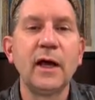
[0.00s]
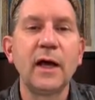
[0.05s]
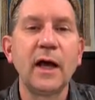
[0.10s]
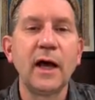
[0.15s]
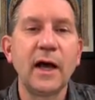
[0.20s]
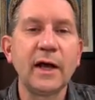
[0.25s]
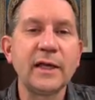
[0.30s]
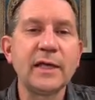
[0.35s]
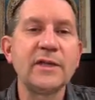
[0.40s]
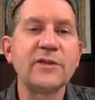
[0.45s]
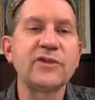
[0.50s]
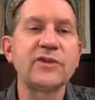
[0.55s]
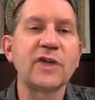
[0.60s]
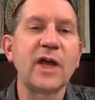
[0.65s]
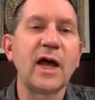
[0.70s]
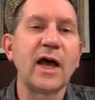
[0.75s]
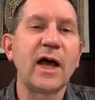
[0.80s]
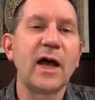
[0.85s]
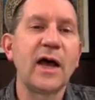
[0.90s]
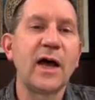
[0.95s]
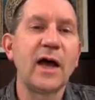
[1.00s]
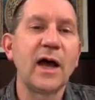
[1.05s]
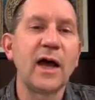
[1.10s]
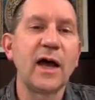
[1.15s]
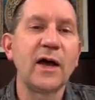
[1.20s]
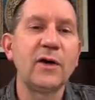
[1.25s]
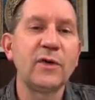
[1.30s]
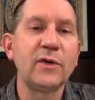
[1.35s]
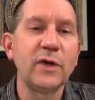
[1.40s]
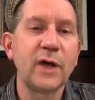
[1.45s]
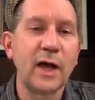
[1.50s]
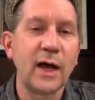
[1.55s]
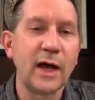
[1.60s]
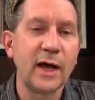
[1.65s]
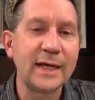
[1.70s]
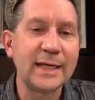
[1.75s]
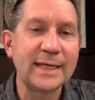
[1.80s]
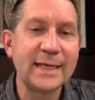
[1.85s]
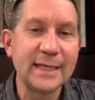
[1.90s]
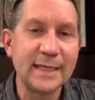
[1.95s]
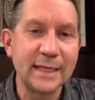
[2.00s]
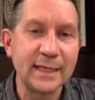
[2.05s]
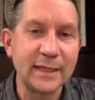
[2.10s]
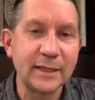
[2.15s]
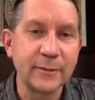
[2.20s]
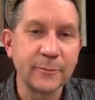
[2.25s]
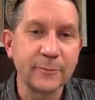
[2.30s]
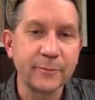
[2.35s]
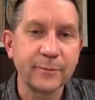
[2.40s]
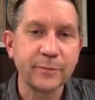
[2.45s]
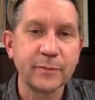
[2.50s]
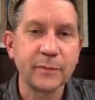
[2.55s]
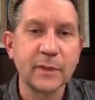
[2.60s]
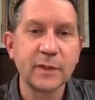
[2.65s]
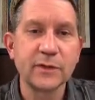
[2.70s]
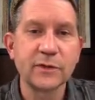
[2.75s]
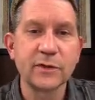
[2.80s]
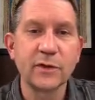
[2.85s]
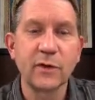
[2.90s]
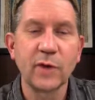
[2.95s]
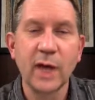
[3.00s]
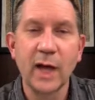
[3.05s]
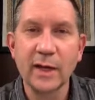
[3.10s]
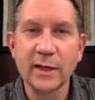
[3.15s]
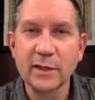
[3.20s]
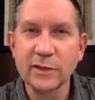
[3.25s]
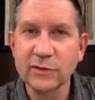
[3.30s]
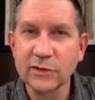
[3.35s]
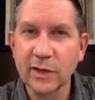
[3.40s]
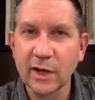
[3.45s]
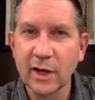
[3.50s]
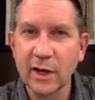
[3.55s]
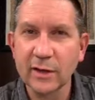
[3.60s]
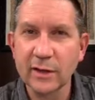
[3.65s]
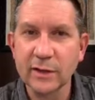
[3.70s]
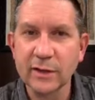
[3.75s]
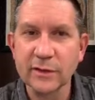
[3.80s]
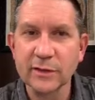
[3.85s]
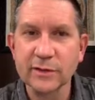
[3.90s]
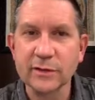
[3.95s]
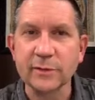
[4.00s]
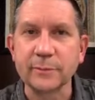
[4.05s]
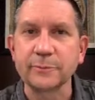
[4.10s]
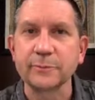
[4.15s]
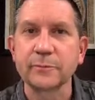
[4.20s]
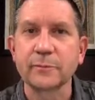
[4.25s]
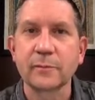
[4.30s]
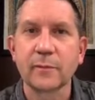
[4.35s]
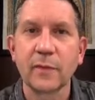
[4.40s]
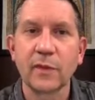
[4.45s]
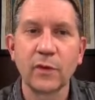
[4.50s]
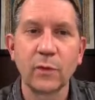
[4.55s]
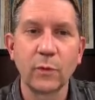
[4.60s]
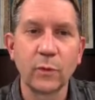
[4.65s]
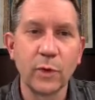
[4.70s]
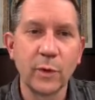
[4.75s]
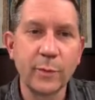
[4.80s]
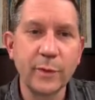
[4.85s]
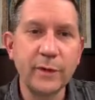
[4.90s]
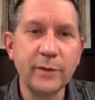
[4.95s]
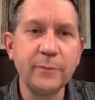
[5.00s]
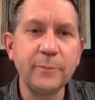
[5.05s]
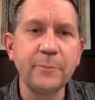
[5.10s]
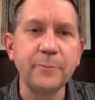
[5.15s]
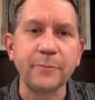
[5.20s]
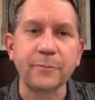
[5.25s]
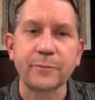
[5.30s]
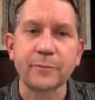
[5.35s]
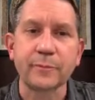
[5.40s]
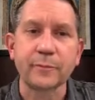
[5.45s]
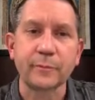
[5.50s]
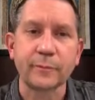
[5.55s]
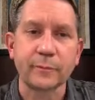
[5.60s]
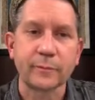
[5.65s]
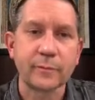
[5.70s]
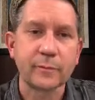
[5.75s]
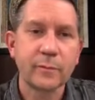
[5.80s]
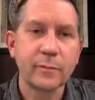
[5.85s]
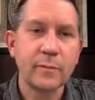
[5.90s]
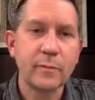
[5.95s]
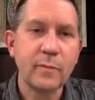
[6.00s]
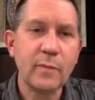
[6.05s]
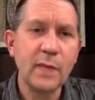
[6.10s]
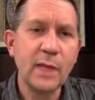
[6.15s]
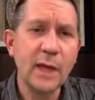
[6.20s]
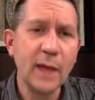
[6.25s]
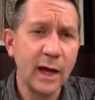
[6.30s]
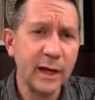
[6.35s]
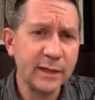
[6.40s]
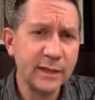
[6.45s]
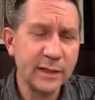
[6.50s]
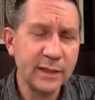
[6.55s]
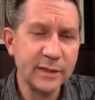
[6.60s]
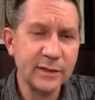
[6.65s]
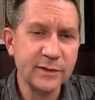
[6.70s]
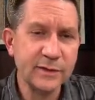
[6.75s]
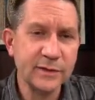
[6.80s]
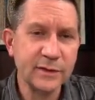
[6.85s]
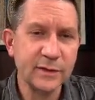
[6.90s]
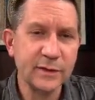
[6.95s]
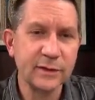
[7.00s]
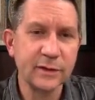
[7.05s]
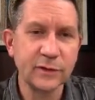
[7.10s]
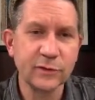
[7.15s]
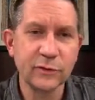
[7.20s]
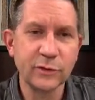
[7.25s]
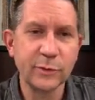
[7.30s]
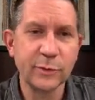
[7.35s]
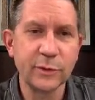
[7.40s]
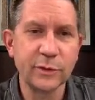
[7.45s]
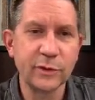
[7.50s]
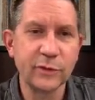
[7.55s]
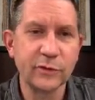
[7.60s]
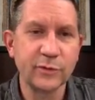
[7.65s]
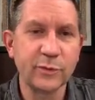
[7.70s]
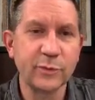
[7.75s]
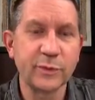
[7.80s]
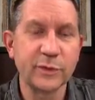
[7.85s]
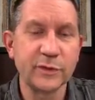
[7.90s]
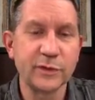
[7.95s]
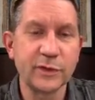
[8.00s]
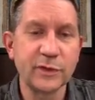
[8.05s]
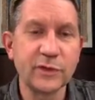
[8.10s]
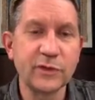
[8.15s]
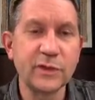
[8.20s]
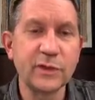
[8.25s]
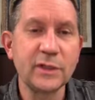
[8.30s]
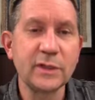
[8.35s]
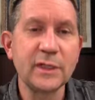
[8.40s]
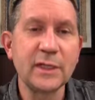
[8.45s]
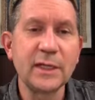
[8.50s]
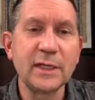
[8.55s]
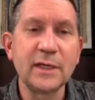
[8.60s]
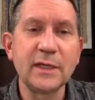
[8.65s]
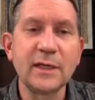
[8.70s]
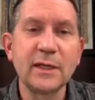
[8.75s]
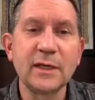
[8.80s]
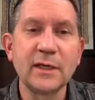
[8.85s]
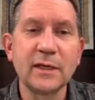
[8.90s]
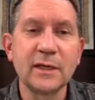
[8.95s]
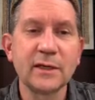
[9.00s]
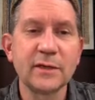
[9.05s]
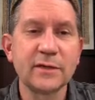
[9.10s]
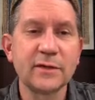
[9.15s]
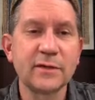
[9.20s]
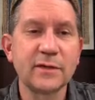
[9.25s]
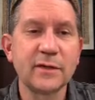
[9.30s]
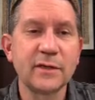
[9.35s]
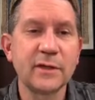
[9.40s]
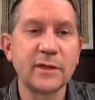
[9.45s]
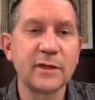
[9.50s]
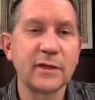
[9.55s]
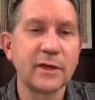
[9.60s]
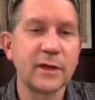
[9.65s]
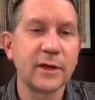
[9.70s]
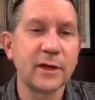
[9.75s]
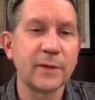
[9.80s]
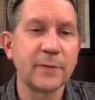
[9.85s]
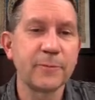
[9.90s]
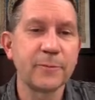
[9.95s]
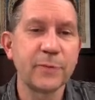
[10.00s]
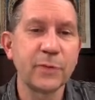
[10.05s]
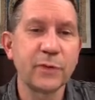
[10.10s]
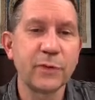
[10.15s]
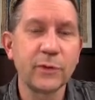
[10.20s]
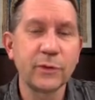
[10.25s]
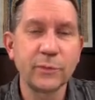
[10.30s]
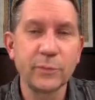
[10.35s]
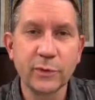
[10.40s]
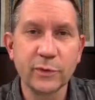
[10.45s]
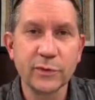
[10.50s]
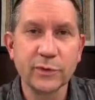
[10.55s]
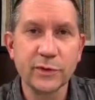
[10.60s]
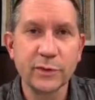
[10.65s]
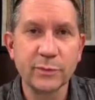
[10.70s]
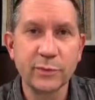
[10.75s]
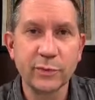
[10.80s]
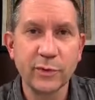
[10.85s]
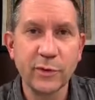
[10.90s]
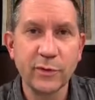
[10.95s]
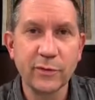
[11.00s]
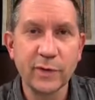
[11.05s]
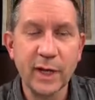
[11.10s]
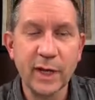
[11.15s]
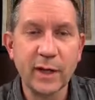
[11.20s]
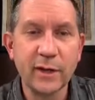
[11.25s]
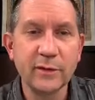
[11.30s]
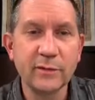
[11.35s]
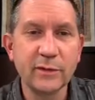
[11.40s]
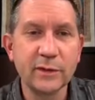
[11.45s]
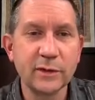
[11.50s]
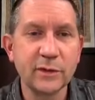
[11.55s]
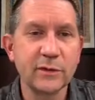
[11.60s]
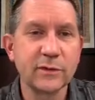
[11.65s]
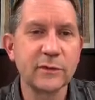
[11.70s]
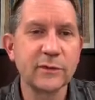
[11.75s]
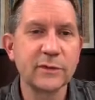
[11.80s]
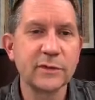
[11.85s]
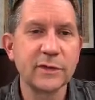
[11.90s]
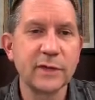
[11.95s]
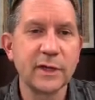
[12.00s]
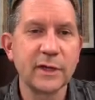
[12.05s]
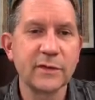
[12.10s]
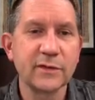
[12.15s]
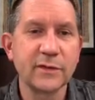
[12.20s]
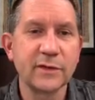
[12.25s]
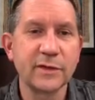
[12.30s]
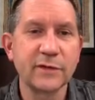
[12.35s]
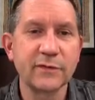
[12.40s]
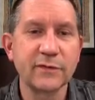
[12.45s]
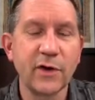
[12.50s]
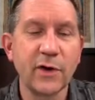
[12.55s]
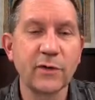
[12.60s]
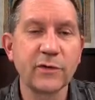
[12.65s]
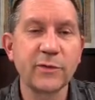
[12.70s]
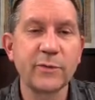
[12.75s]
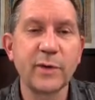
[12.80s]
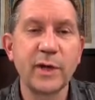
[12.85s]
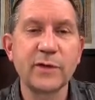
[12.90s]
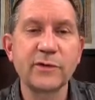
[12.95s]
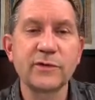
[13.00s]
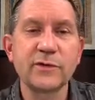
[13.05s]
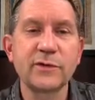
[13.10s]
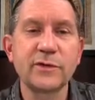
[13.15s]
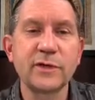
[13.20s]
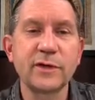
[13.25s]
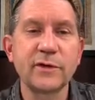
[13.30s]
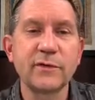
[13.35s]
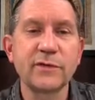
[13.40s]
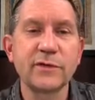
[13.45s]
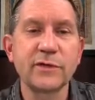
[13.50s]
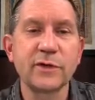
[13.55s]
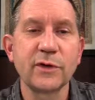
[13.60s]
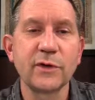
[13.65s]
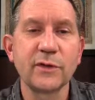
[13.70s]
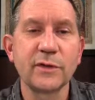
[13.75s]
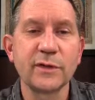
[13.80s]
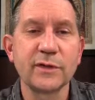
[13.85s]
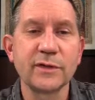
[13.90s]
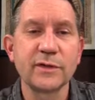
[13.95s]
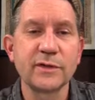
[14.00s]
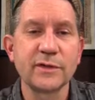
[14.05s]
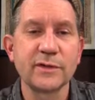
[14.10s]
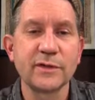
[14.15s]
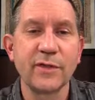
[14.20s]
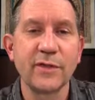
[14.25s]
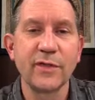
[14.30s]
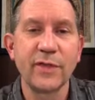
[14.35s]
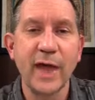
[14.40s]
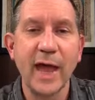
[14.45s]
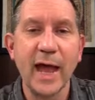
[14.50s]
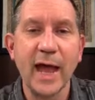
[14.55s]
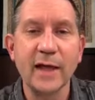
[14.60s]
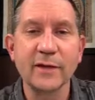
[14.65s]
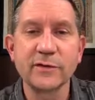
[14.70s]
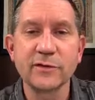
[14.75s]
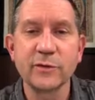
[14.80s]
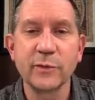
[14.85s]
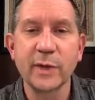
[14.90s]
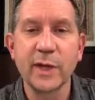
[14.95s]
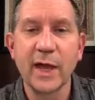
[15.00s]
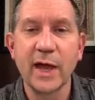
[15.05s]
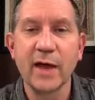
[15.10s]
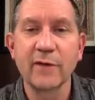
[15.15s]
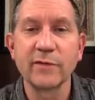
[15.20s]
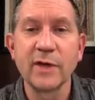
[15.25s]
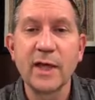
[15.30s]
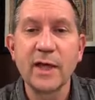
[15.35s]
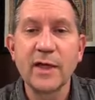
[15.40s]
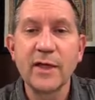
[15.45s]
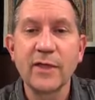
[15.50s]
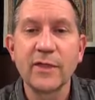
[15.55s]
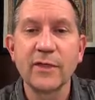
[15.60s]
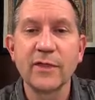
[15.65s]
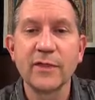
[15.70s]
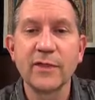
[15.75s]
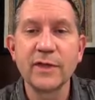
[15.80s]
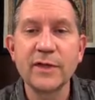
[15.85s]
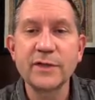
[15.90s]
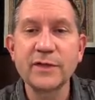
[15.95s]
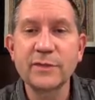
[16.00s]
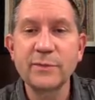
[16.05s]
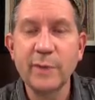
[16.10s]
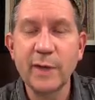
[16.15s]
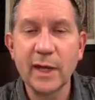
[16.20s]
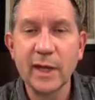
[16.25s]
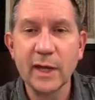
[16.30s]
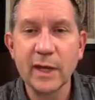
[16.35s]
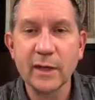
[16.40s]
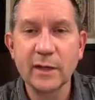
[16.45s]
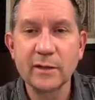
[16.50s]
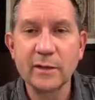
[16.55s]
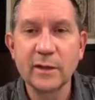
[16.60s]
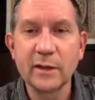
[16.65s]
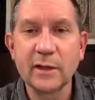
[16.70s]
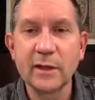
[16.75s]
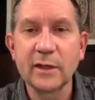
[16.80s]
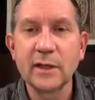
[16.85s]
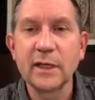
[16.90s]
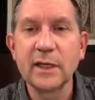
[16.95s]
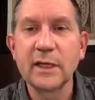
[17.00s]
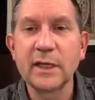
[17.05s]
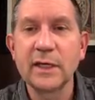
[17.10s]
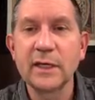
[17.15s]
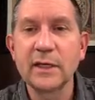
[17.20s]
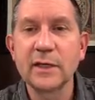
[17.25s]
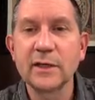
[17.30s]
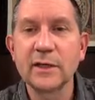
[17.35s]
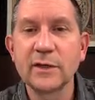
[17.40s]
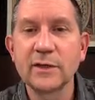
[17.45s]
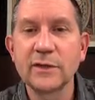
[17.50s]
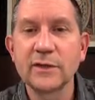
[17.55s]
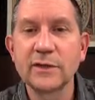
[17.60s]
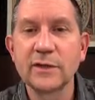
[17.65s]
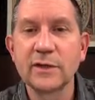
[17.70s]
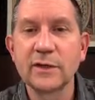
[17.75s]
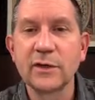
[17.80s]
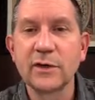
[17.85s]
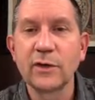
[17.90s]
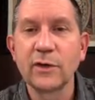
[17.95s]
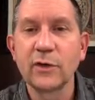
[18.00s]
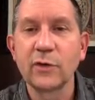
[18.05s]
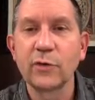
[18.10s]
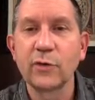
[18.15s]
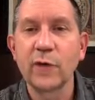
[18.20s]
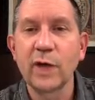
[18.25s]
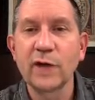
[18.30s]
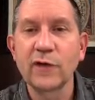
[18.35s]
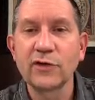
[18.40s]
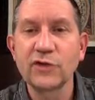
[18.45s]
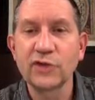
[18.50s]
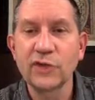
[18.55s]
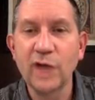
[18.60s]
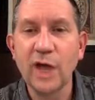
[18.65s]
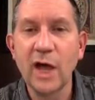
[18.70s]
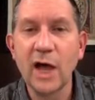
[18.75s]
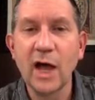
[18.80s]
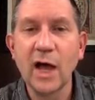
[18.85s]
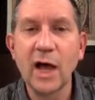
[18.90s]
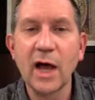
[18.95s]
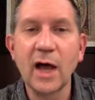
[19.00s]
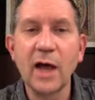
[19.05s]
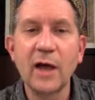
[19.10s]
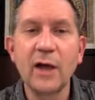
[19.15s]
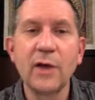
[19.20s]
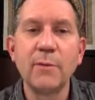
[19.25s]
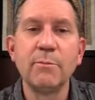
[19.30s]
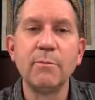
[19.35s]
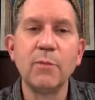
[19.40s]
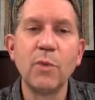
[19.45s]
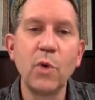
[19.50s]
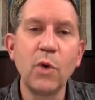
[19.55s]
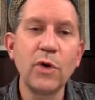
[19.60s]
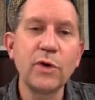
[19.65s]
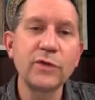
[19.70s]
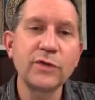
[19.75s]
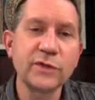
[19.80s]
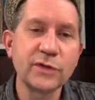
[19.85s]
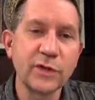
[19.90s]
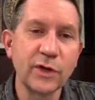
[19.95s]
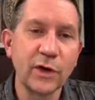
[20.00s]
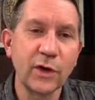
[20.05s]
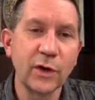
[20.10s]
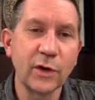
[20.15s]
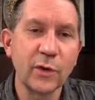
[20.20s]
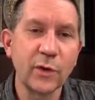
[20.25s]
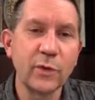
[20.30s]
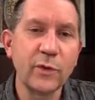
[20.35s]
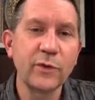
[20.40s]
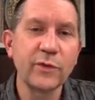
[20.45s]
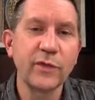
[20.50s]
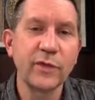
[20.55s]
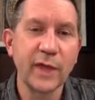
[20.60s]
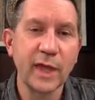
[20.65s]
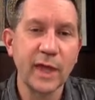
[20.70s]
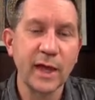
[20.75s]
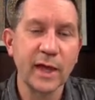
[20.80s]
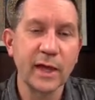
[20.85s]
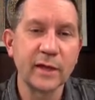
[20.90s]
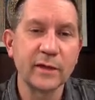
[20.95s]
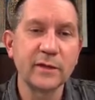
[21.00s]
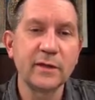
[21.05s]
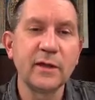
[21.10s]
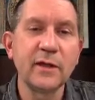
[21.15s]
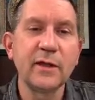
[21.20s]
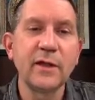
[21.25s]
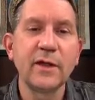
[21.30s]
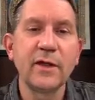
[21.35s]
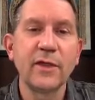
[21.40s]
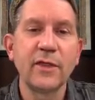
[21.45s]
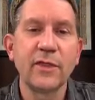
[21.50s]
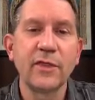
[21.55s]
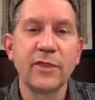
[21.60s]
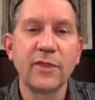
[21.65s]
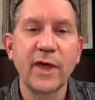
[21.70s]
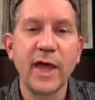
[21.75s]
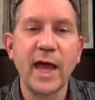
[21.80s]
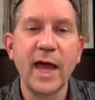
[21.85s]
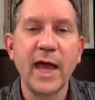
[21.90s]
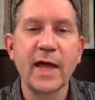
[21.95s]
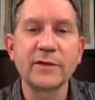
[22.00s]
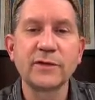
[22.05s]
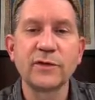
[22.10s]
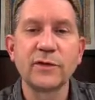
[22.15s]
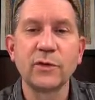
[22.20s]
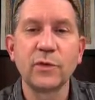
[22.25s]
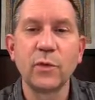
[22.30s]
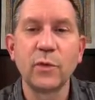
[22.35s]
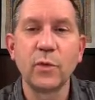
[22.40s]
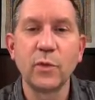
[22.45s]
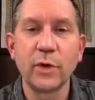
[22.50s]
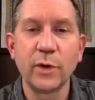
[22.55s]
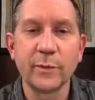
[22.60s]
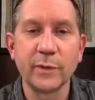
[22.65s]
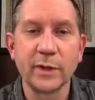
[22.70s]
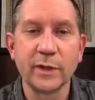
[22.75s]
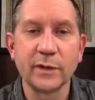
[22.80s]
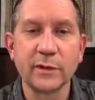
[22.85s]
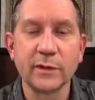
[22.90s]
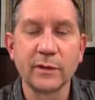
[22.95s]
Ha'isha, hahi. So ha'isha is the woman. Hahi is in attributive position. It's the third person pronoun used as the far demonstrative. So this is that. So we have this man is rasha more so than that woman.